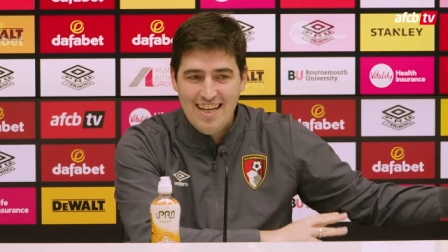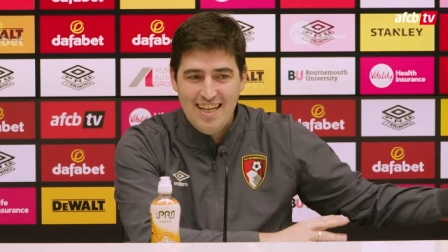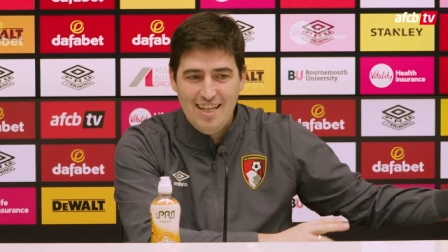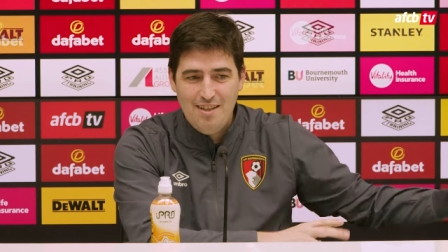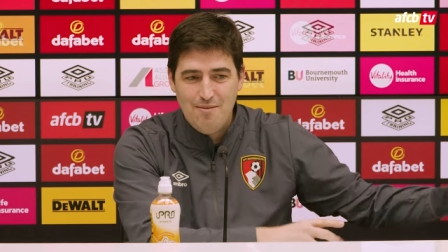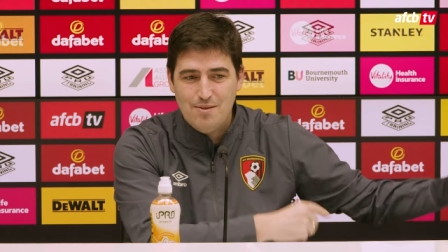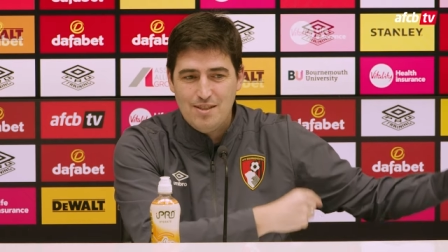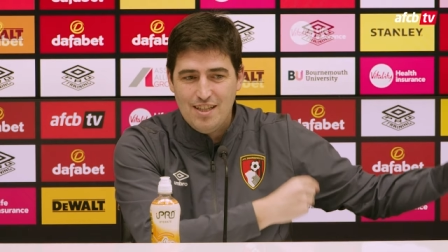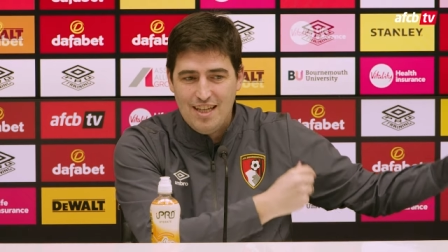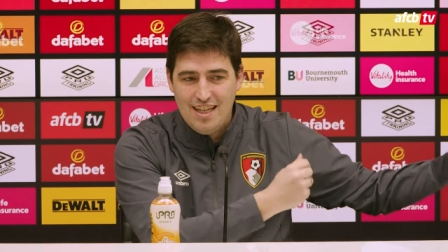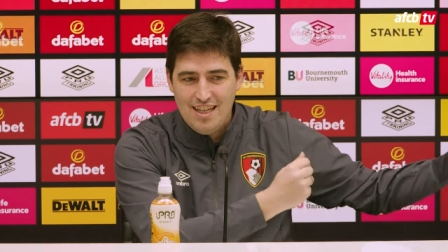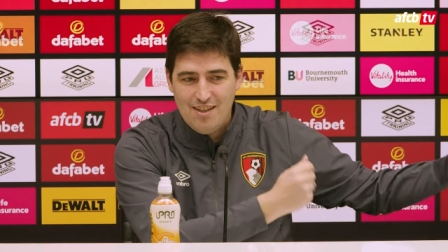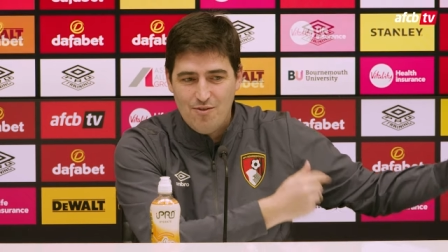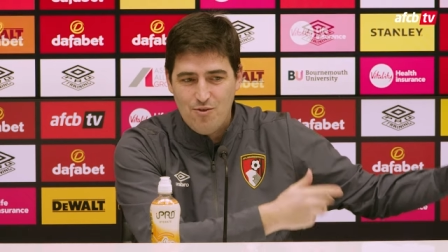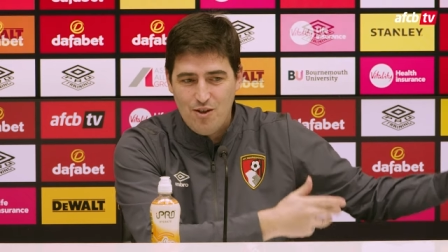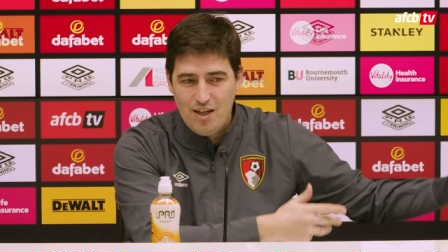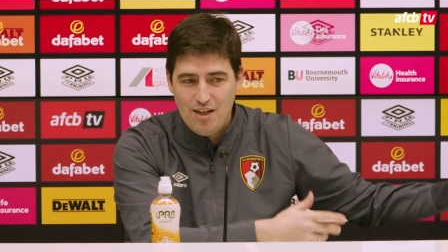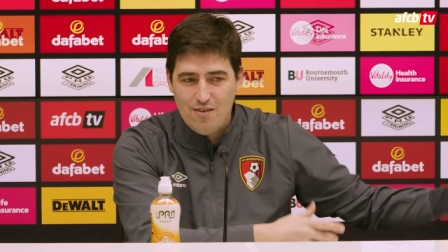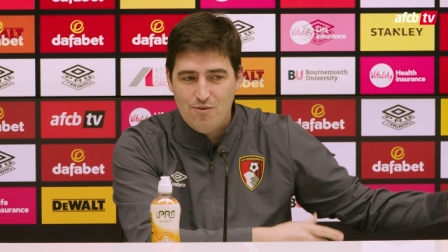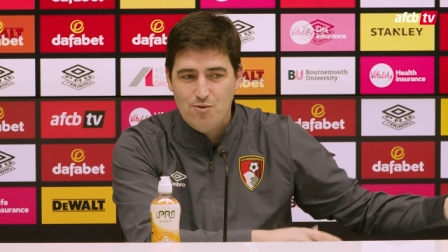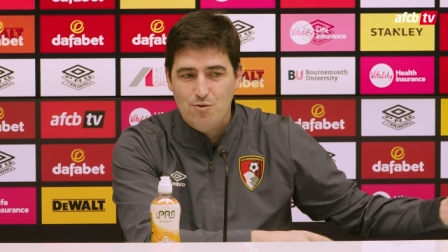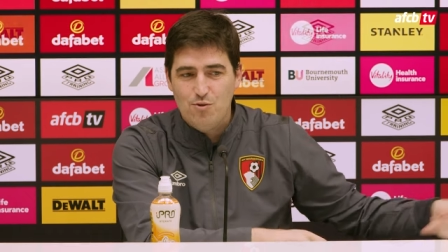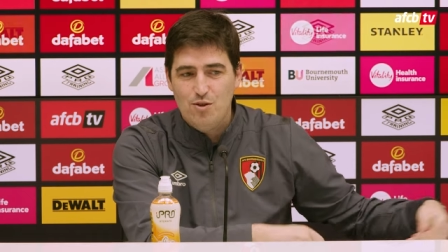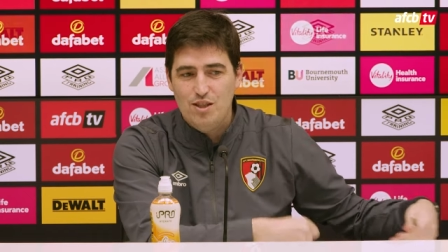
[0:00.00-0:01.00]
games and we
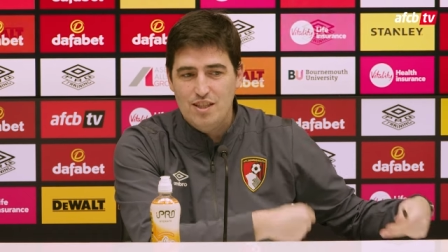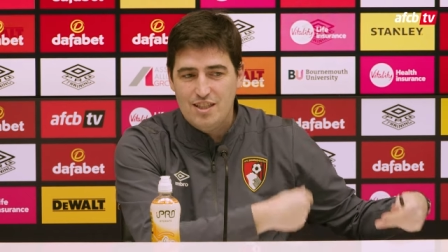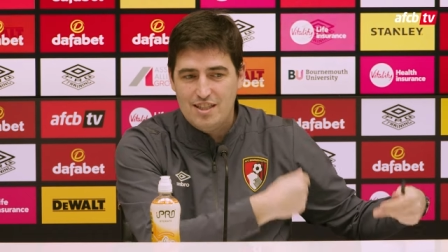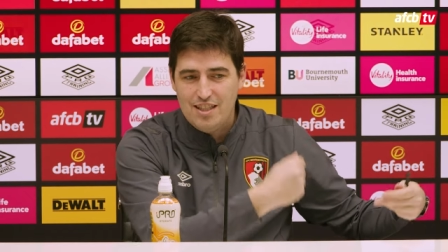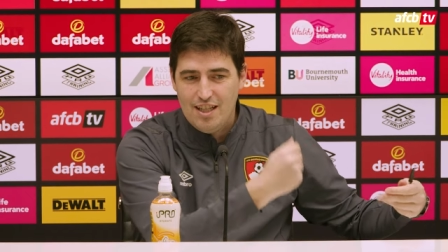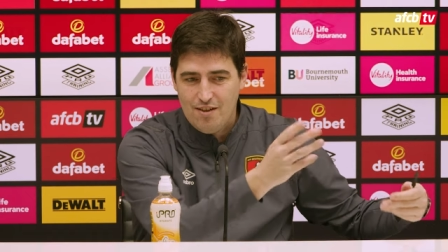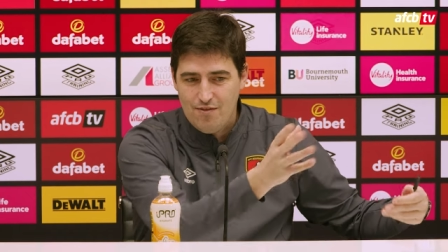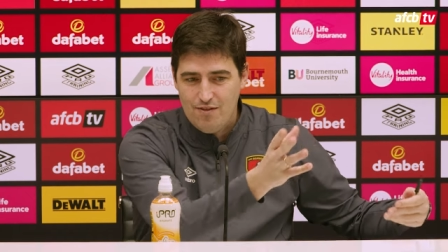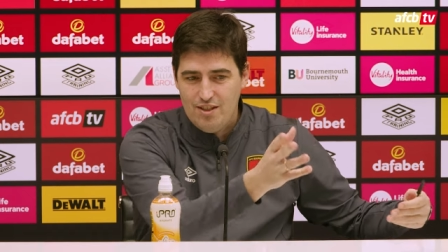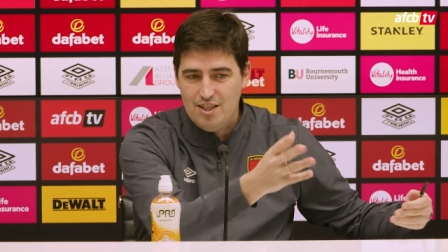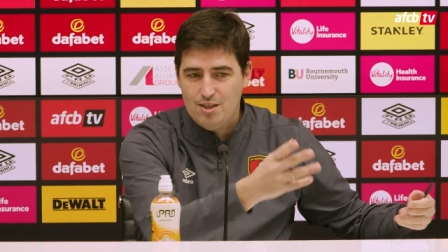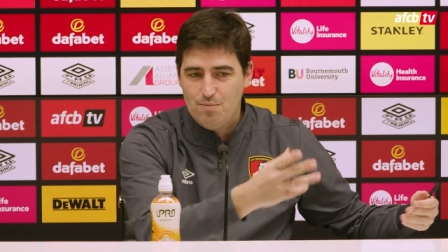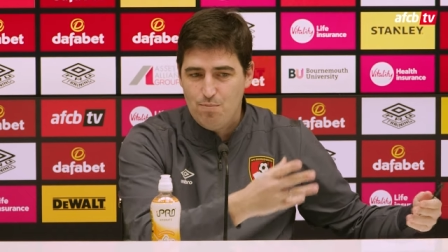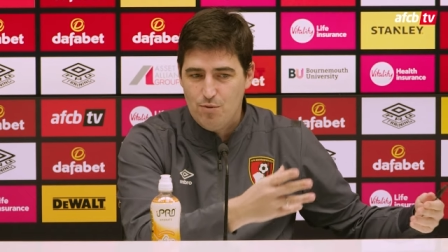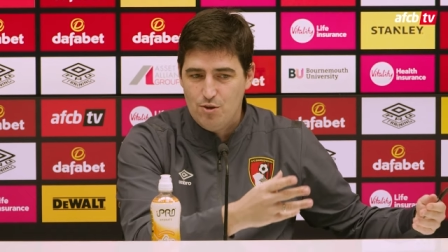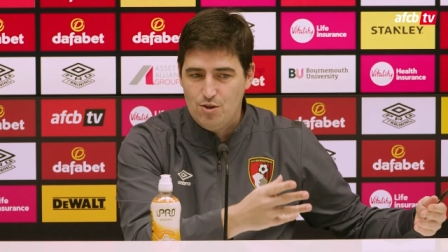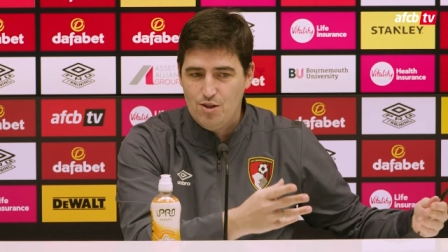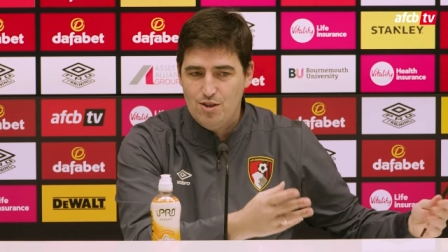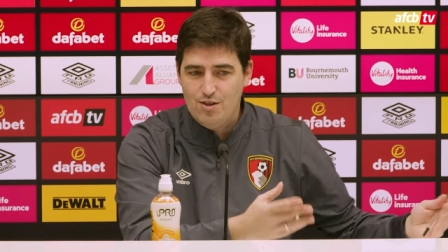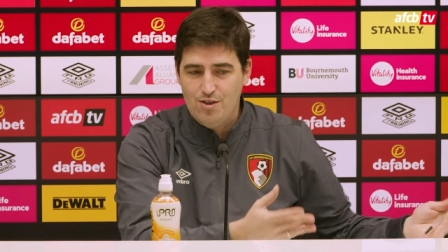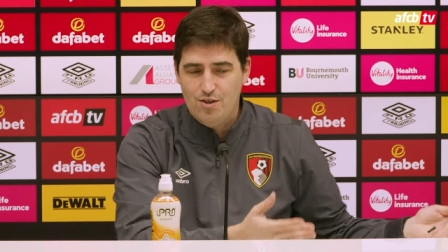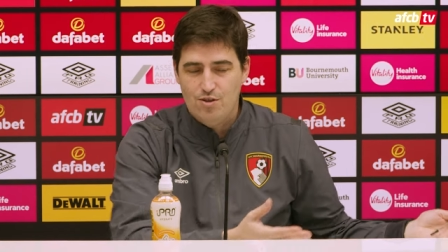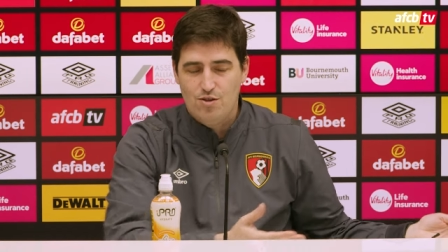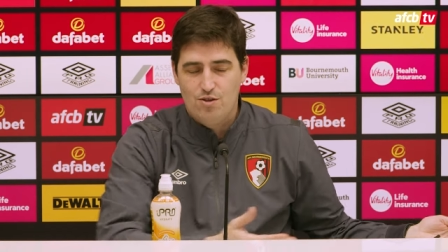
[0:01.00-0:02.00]
have to deserve these
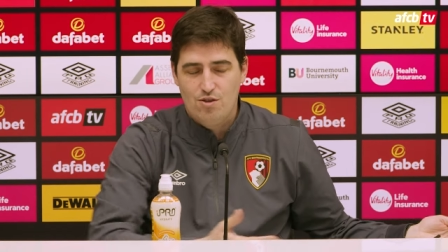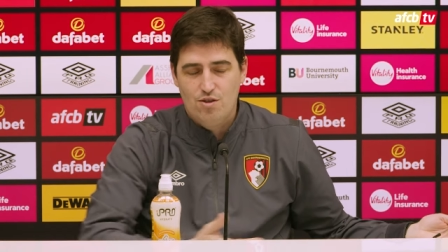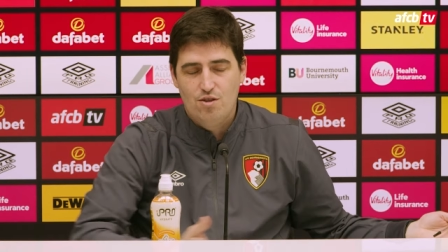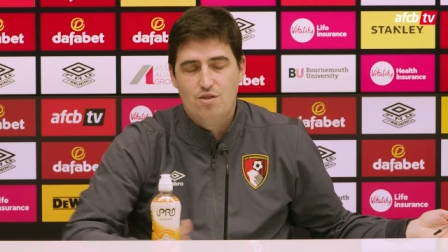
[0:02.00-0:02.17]
positions,